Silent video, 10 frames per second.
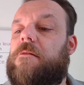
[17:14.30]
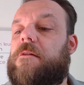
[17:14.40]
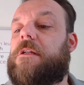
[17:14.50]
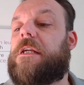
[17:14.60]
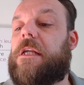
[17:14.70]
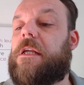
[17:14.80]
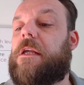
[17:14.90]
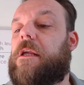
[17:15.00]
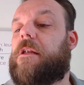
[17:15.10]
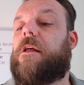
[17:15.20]

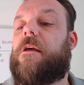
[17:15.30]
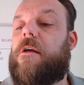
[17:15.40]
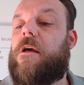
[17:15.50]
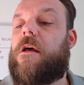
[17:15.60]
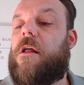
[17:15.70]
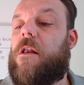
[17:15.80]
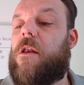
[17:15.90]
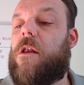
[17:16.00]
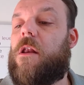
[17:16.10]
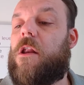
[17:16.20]
Dean
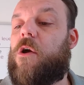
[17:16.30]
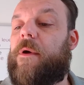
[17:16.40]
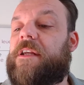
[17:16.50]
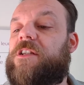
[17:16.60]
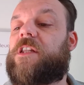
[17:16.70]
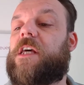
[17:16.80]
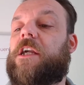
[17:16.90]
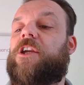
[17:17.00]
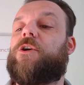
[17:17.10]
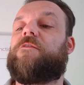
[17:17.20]
Lewis.
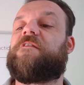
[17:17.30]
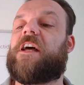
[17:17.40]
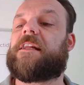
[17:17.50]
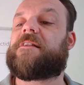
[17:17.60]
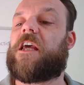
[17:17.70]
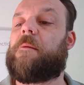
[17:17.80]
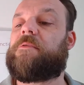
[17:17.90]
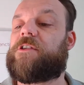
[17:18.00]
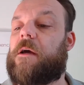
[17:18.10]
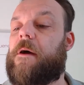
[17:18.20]
Thank you for that
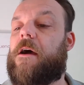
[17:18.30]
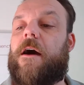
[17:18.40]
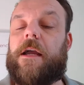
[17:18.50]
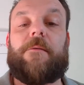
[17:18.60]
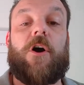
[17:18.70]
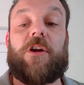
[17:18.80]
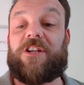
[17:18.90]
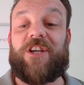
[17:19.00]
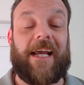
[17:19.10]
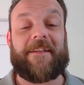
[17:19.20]
tip, Gemma. I'm going to
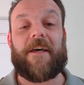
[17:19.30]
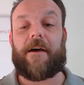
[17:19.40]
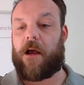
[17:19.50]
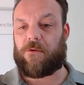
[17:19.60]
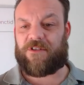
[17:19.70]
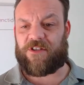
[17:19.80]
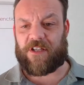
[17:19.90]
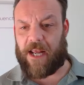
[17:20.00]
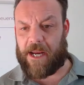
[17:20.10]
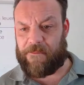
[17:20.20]
check that out
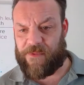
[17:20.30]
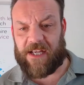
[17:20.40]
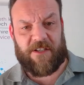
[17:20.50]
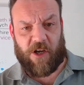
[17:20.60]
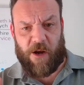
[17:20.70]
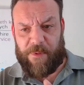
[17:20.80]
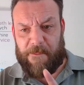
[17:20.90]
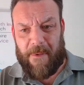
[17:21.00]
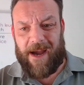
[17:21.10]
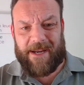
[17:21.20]
today. That's going to be
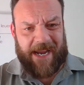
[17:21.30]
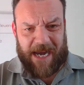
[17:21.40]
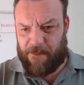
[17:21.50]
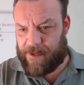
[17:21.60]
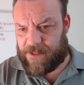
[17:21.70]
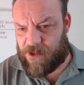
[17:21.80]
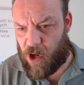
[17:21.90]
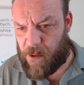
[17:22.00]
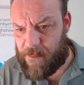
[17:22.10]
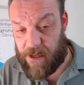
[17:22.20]
my calming
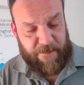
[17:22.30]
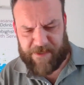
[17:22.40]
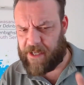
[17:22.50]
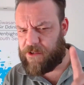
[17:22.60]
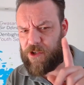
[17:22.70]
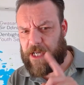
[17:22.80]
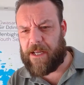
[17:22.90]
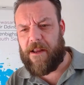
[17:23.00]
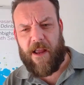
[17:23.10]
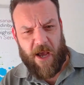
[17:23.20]
song,
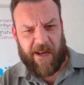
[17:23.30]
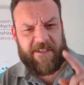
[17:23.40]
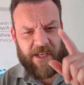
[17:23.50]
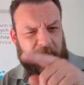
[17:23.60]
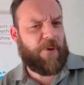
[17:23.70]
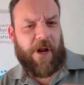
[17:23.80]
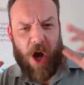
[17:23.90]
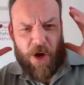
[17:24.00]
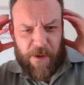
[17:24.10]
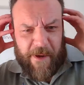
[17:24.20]
potentially, unless I put it
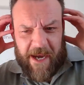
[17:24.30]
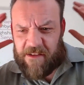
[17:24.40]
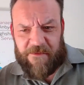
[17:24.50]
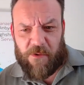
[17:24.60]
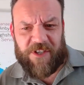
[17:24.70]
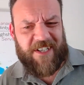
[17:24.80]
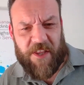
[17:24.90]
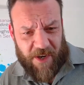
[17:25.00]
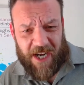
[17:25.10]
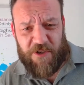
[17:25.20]
on in my headphones and it's
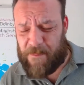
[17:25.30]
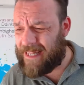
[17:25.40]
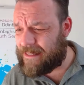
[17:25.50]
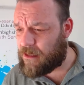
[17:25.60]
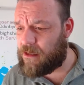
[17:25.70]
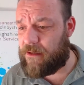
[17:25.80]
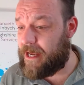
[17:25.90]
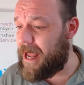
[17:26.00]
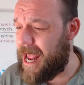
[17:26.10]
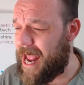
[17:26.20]
thrash metal.
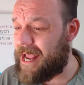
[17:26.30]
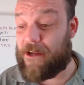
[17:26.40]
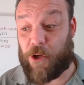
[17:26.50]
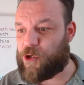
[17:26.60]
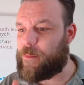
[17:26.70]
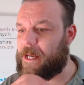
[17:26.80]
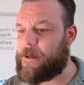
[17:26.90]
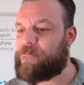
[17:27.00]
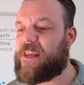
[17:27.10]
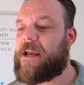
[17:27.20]
Could be.